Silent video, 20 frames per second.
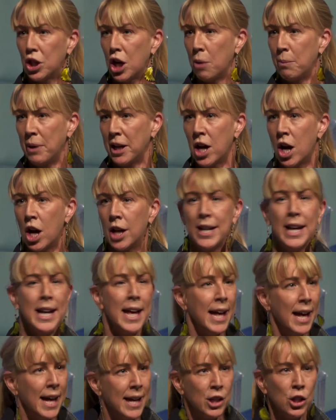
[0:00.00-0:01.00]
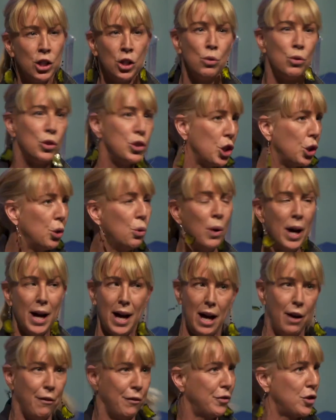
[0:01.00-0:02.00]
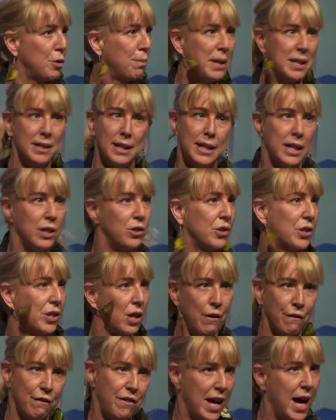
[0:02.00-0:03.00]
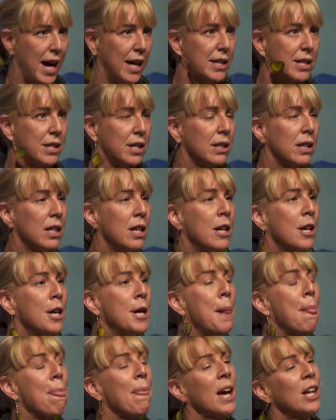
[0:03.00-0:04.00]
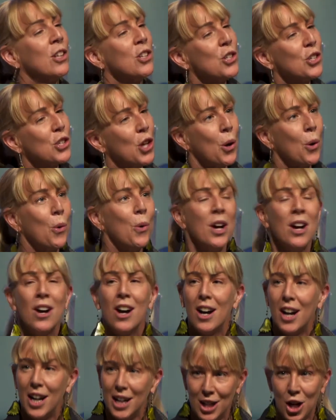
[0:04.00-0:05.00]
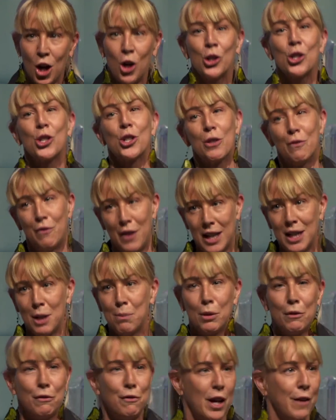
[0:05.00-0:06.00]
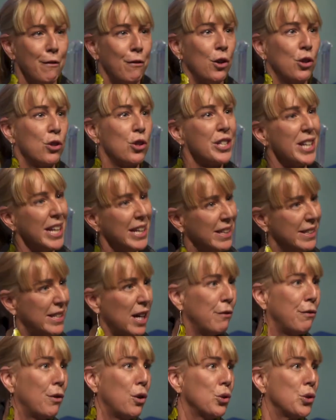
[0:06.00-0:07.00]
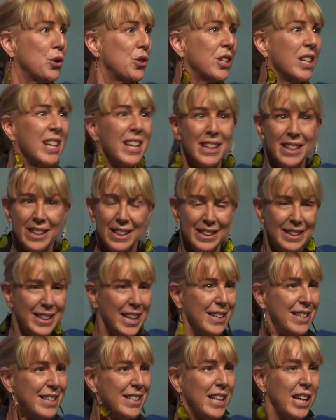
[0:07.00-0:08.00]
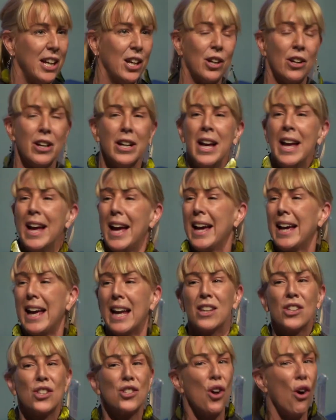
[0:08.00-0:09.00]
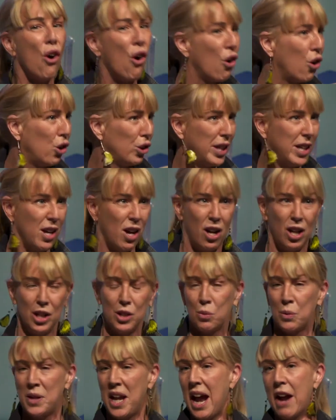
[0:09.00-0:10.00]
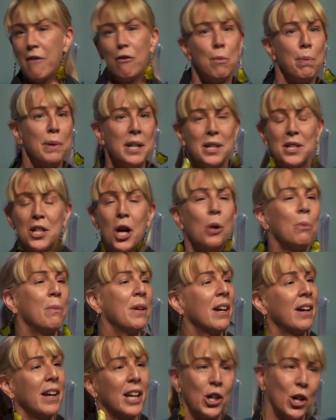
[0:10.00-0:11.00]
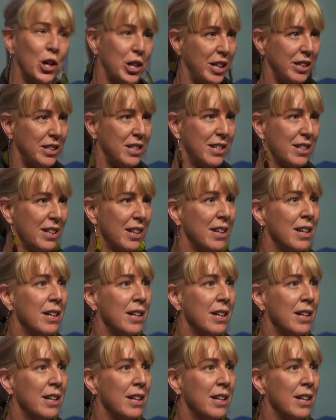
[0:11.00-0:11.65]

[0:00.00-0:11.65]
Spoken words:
coming on, and you do have to be the leaders of that. And so I launched the Valuable 500 in Davos this year against all the odds when everybody told me I couldn't.